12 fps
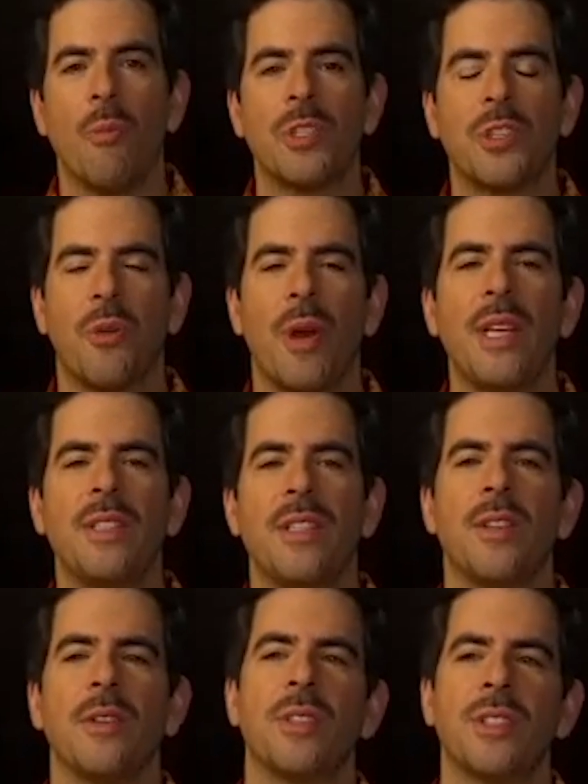what's crazy,
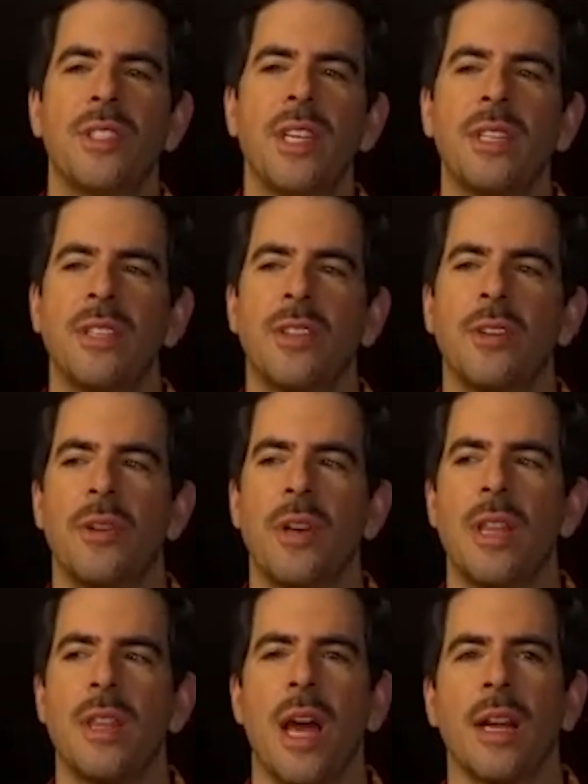there's a sickness
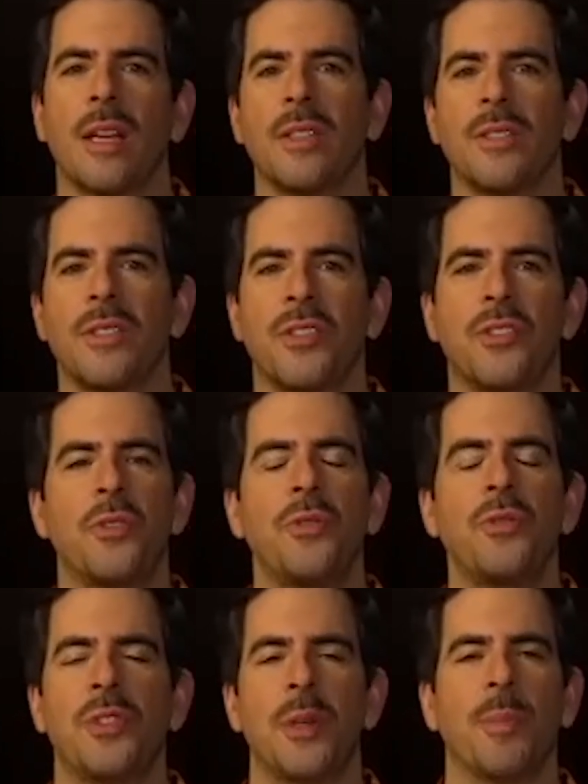underneath that because it's too
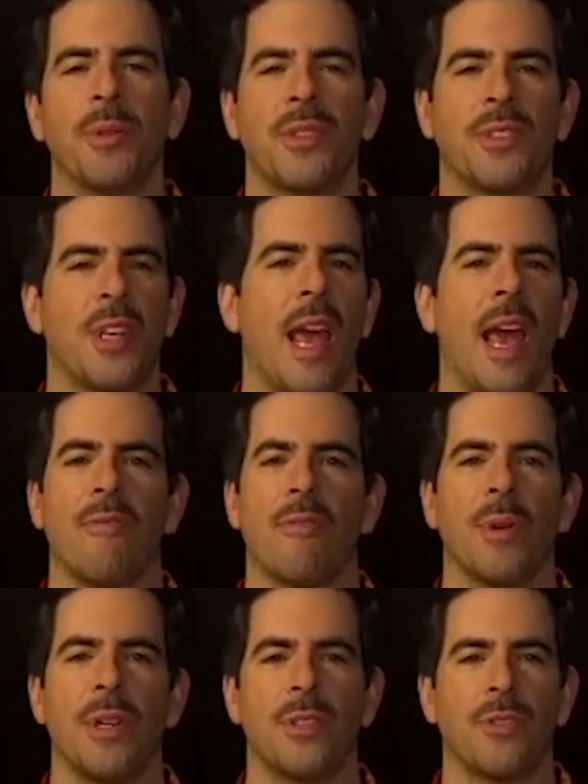simple to say
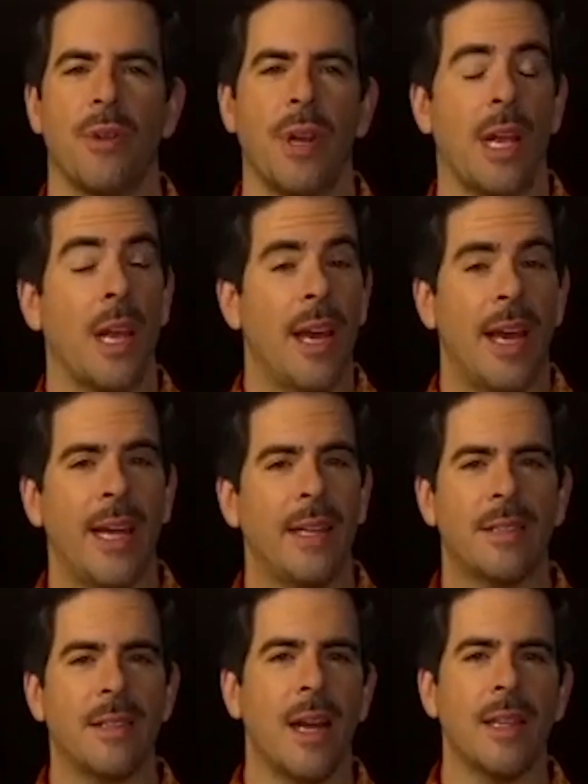everybody's greedy.
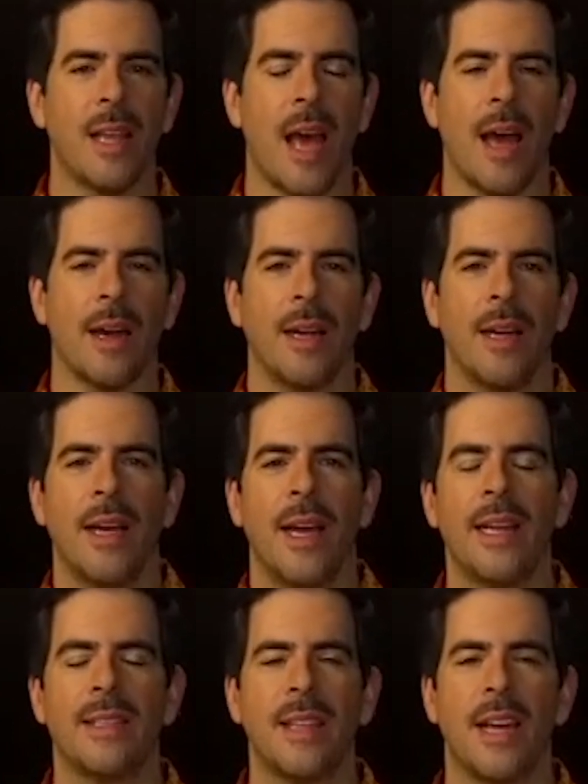It's not that.
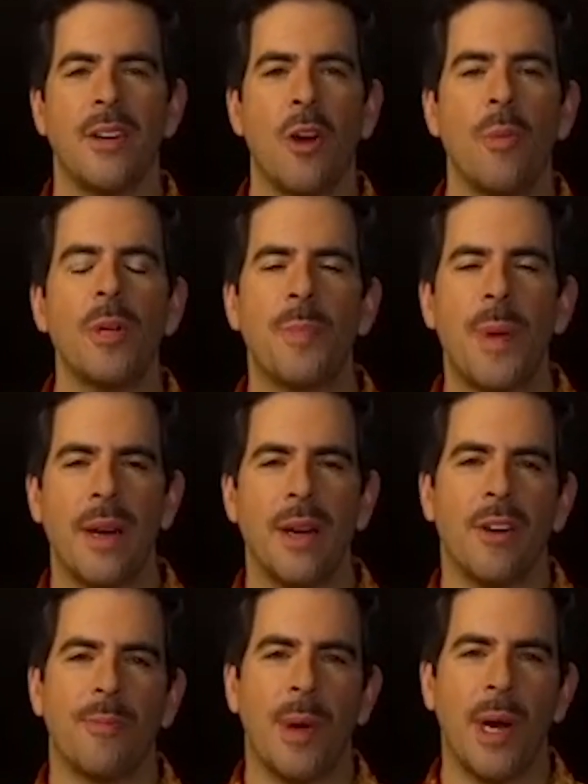It's that nobody's paid
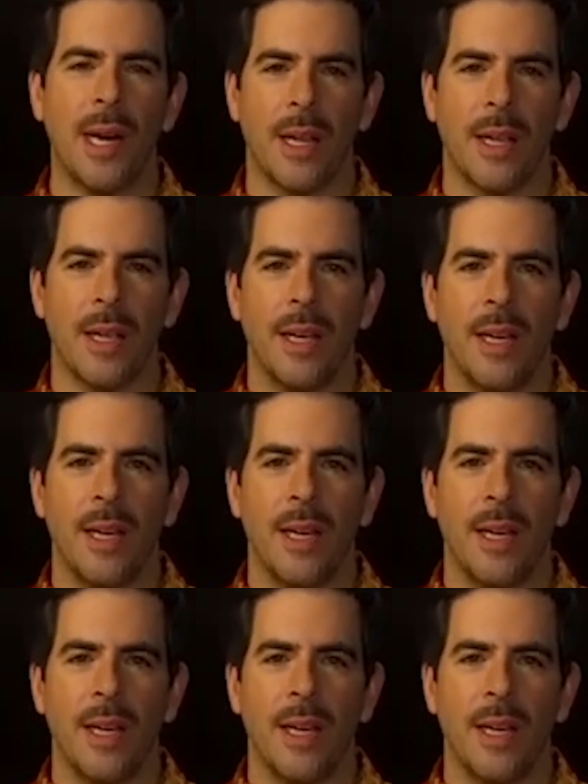enough money.